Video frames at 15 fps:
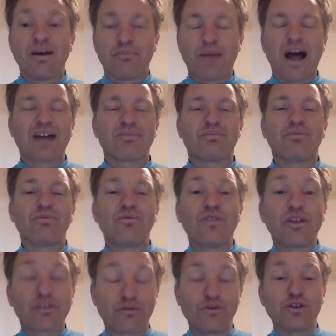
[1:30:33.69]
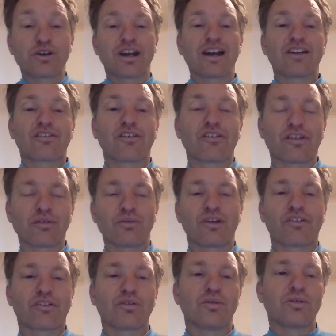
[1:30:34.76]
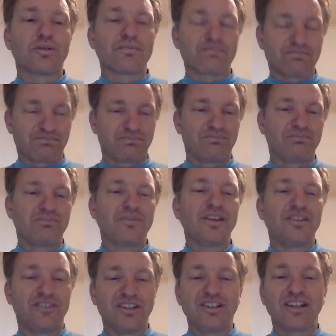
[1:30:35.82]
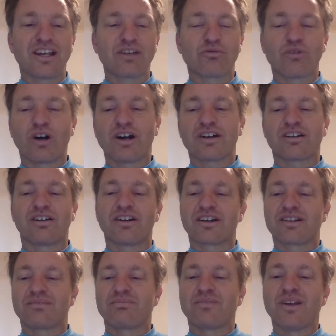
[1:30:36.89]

But there's a few cases that we saw it didn't get right, like it